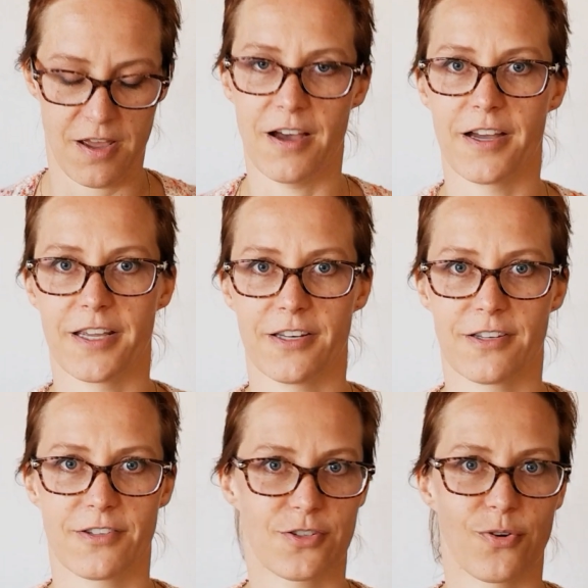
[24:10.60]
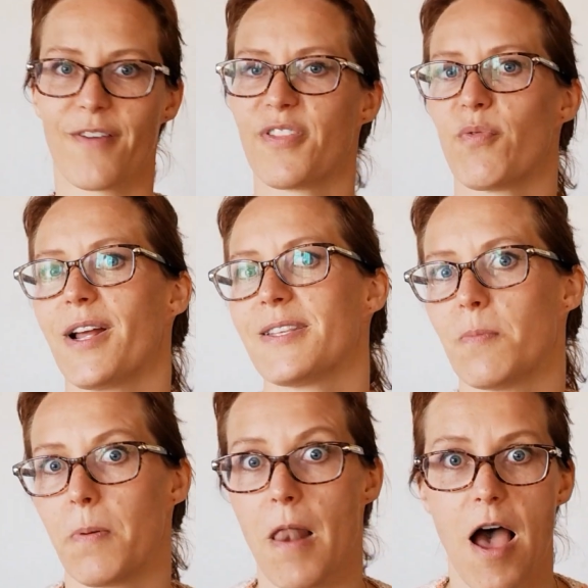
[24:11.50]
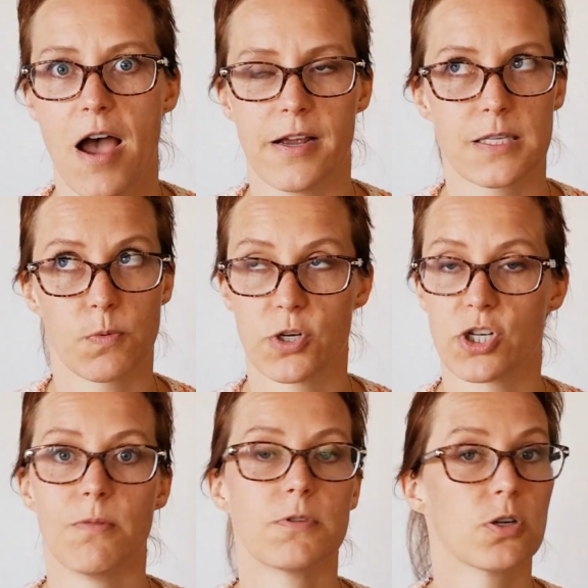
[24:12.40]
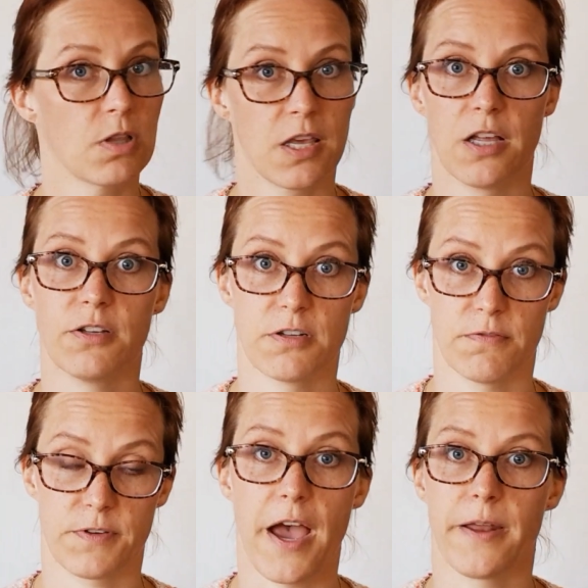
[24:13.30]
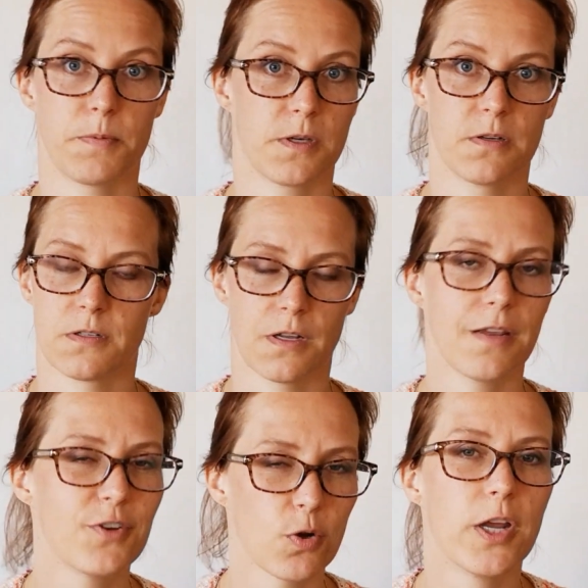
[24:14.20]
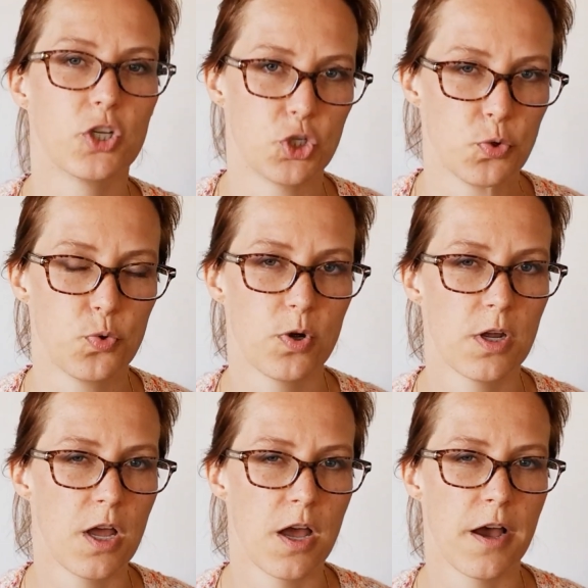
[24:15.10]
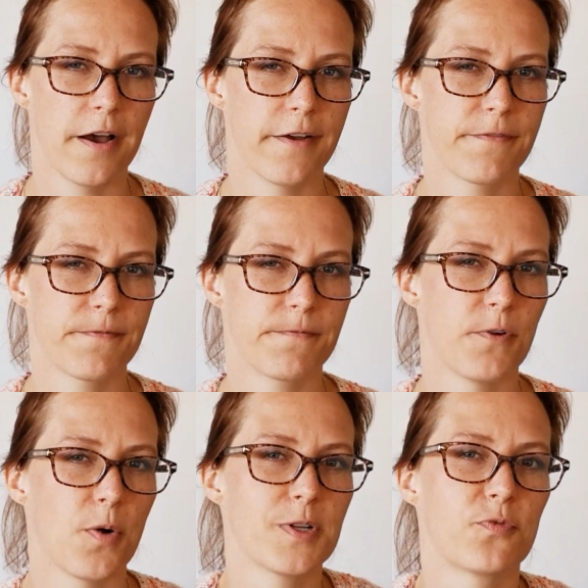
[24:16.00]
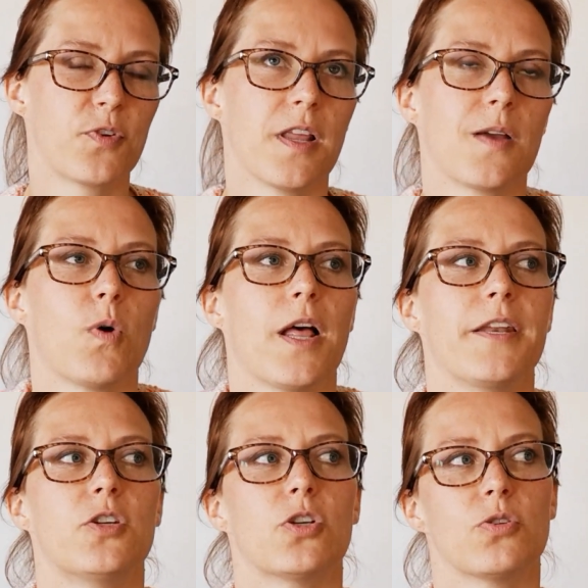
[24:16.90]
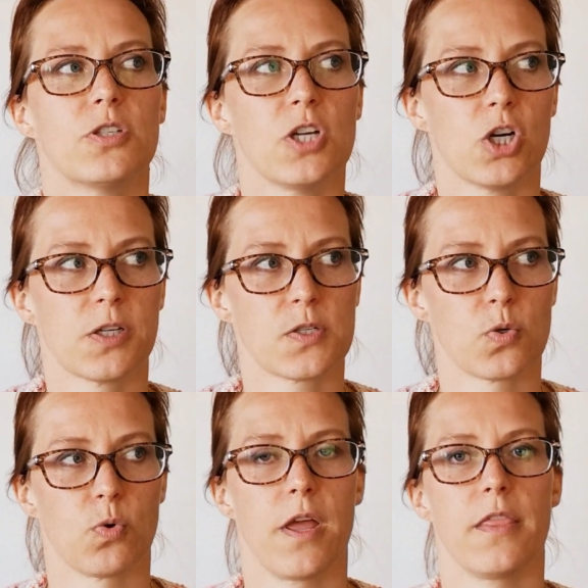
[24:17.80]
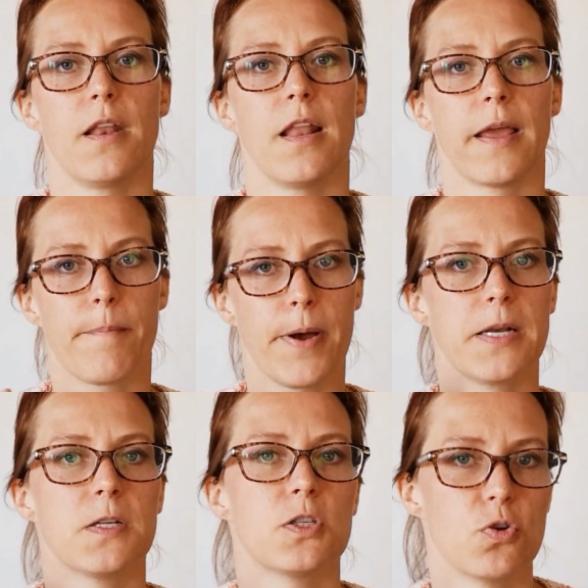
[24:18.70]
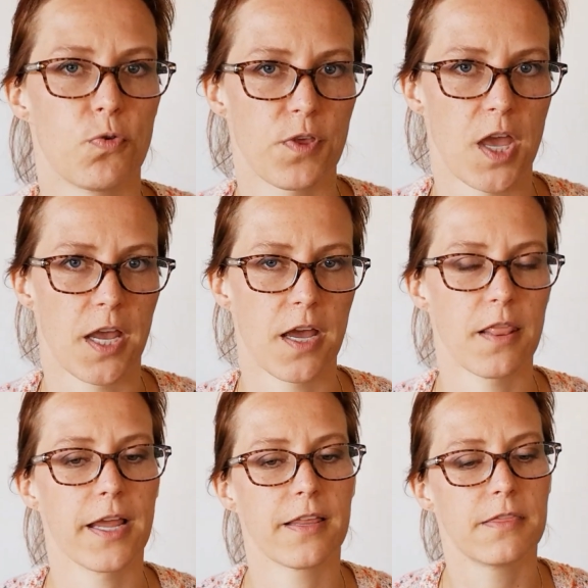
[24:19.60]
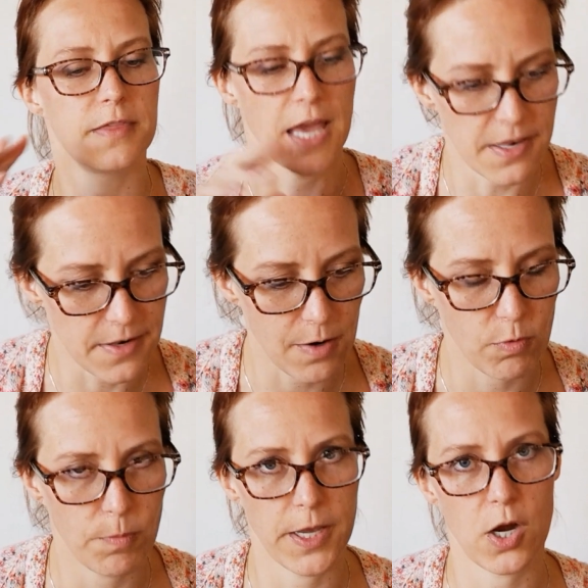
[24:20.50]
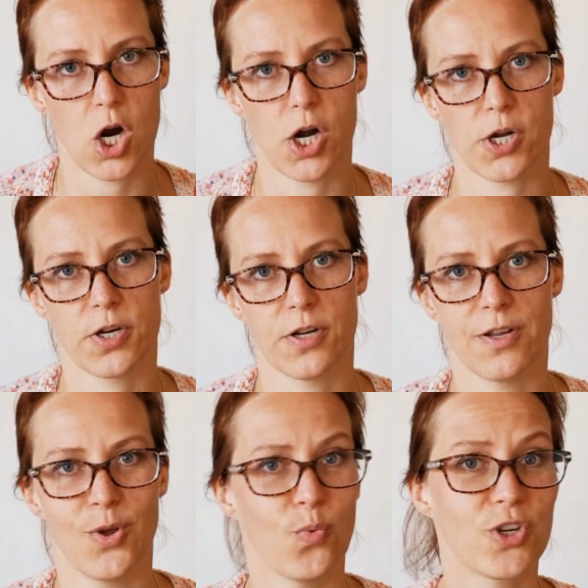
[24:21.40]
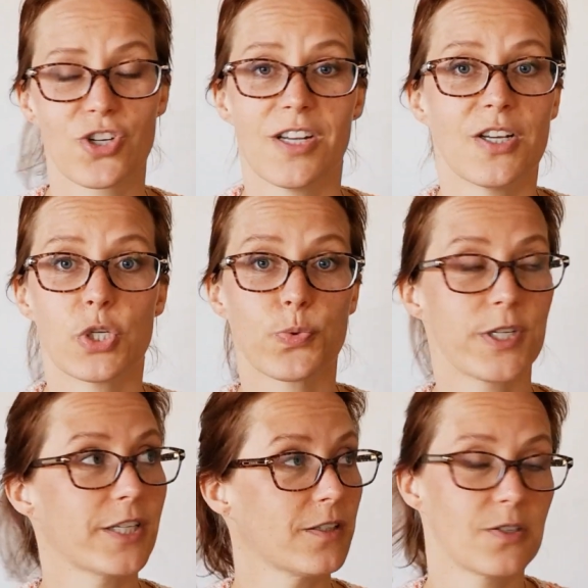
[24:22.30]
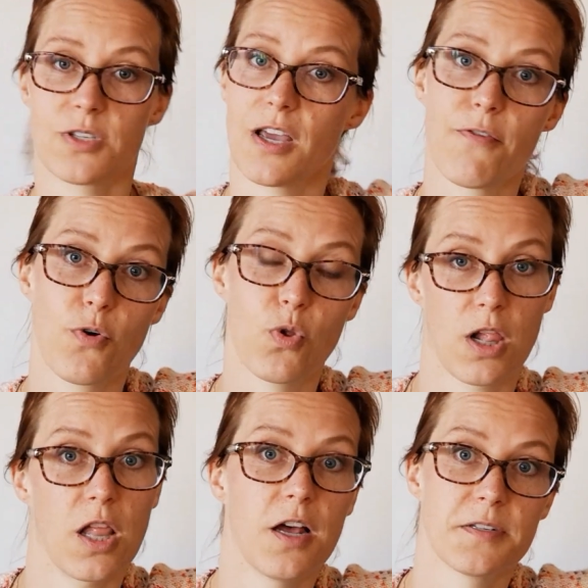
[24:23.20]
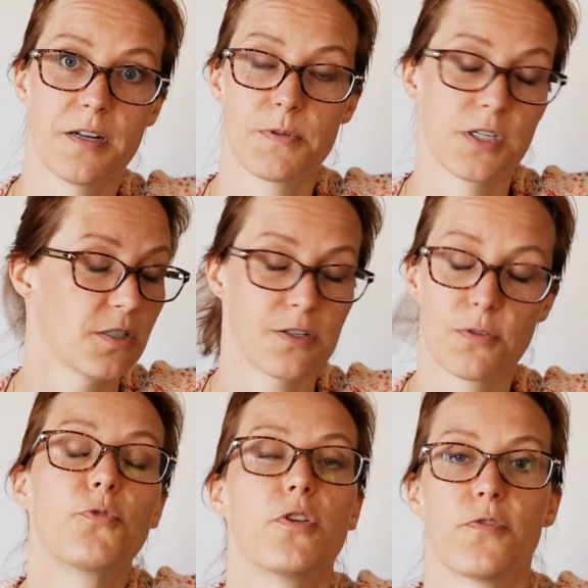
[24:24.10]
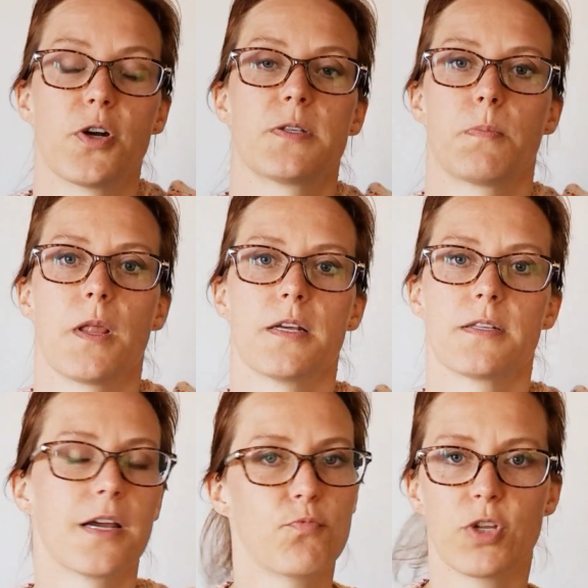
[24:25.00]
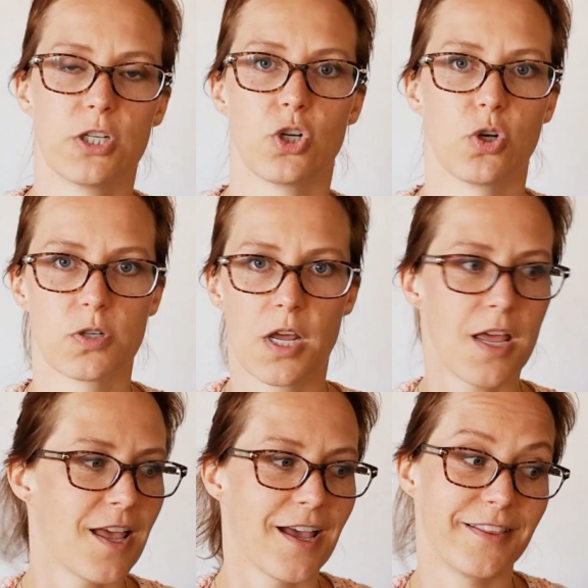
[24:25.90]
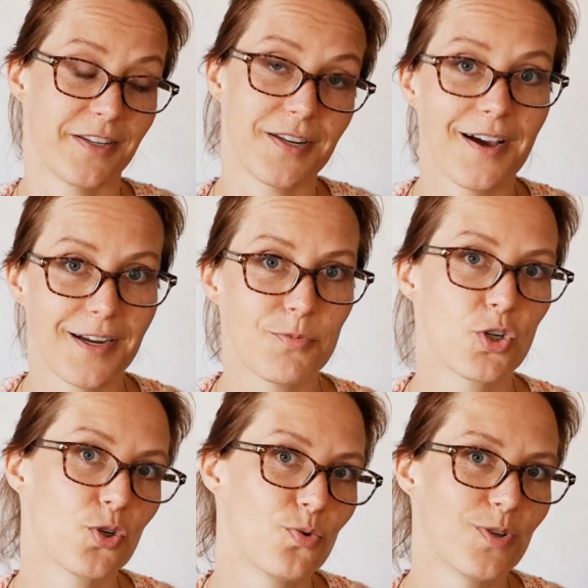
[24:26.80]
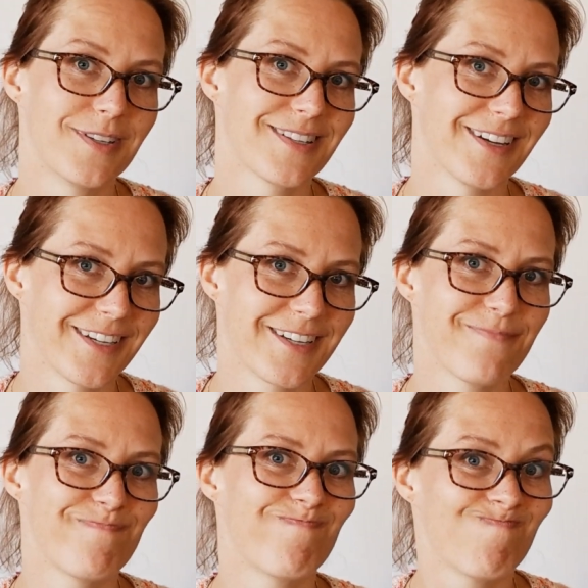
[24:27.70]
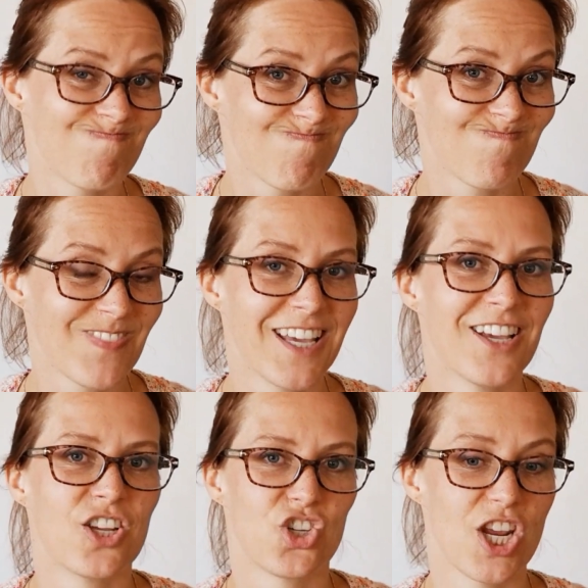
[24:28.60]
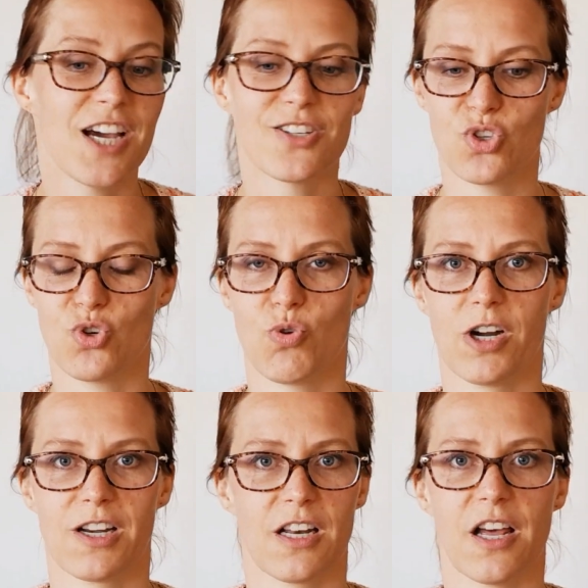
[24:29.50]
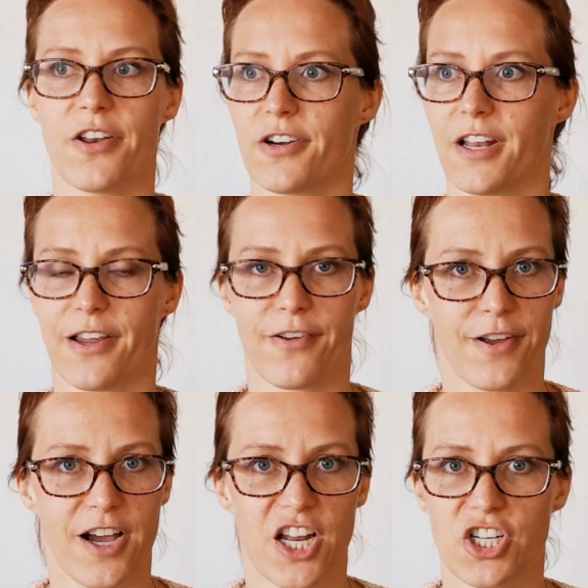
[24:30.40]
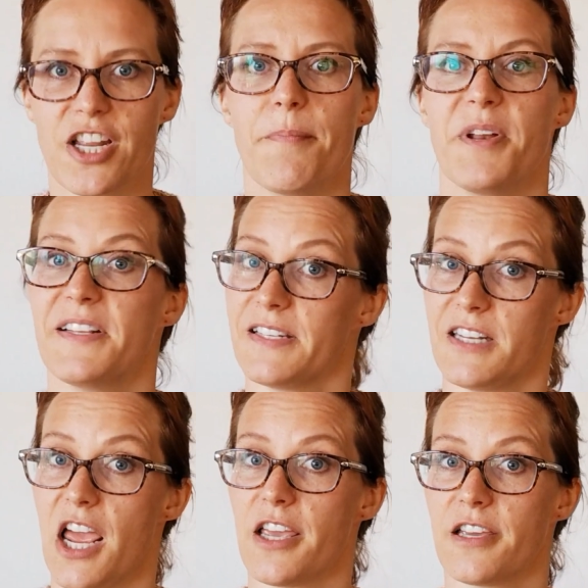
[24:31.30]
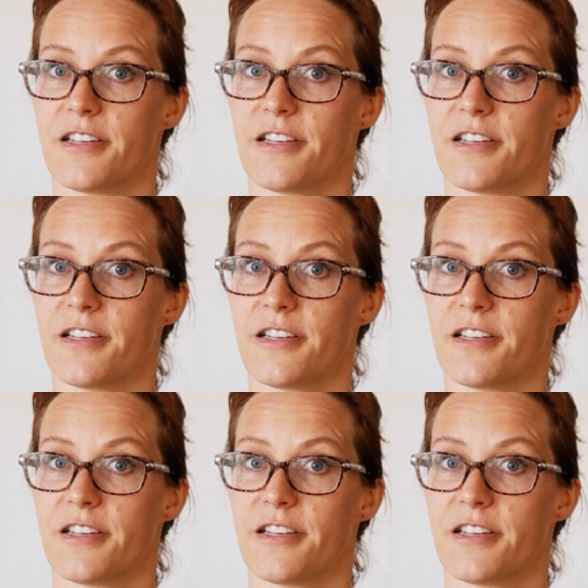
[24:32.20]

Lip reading: I don't have the right supplies, which I'm totally guilty of that, because even though I do, I always feel like, well, I need to go to the art store and then like buy this new thing and like then I will make art. Which is ridiculous because I have a whole closet upstairs that's full of art supplies. I really don't. And the time too is like, she has you do art in under 10 minutes a day.